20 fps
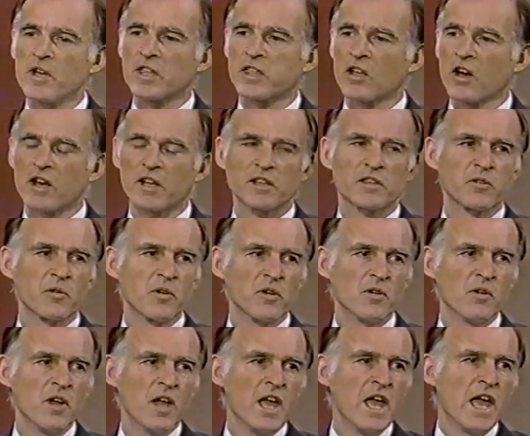thought it
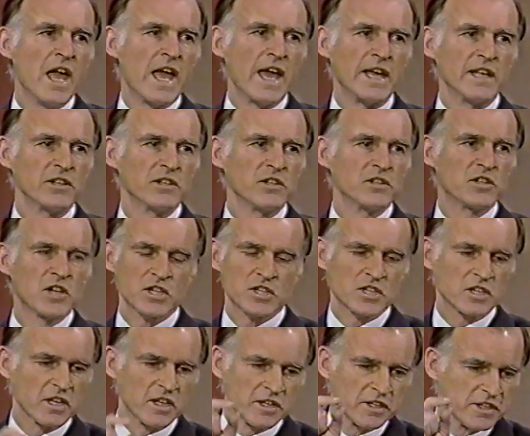through. And just
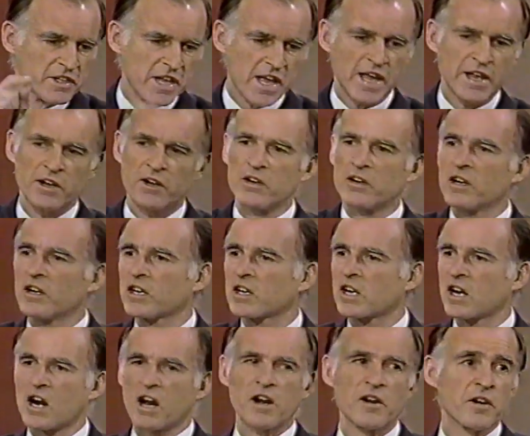Nader,
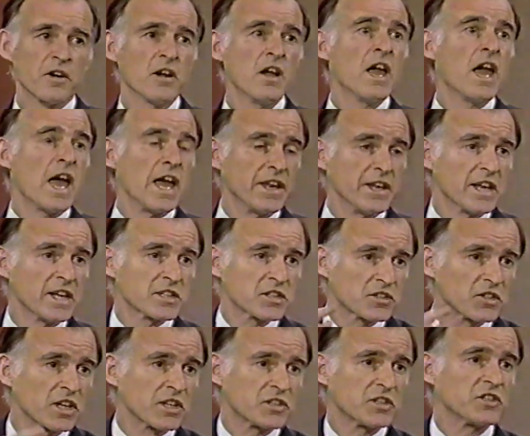Carter, and yes,
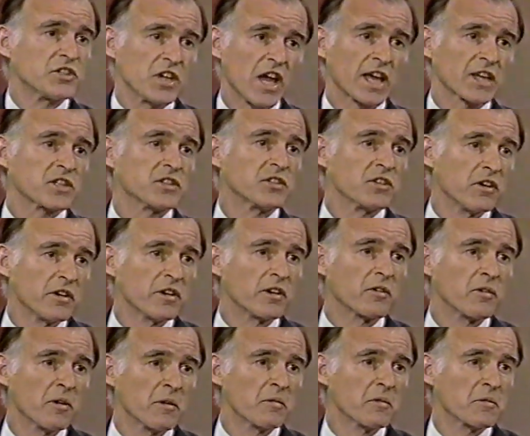Jesse Jackson don't
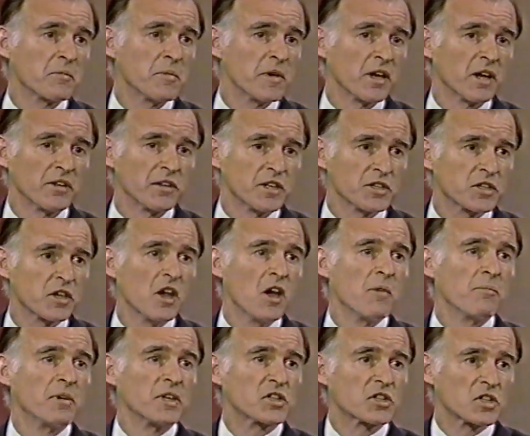agree with me on this,
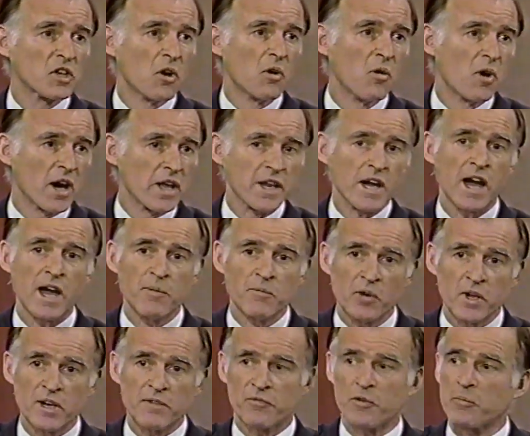but so what? I'm
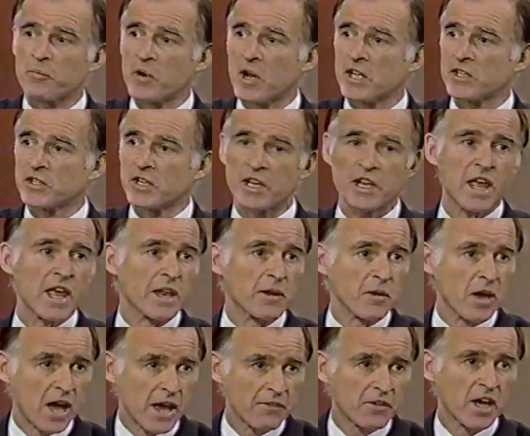running for president, and
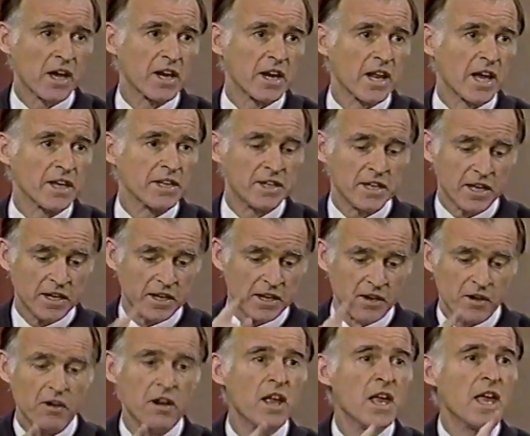I've got an idea
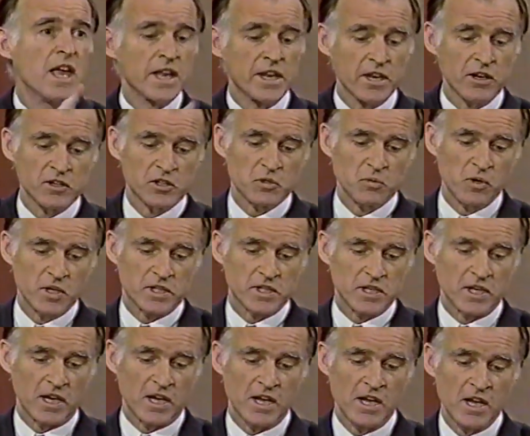here. And here's what
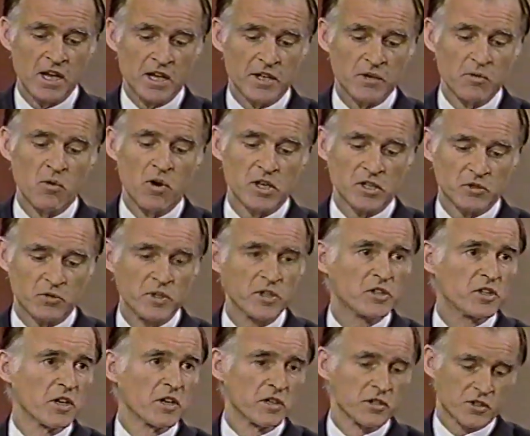uh, the Wall Street
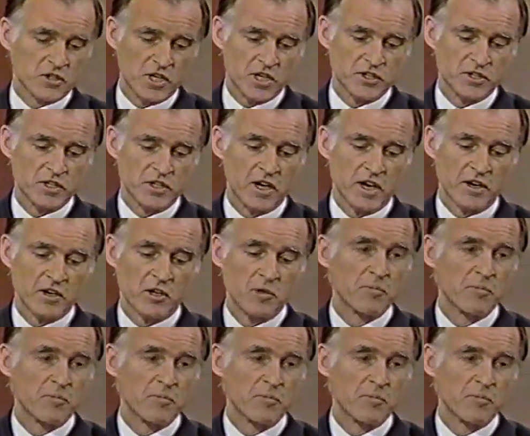Journal says in an article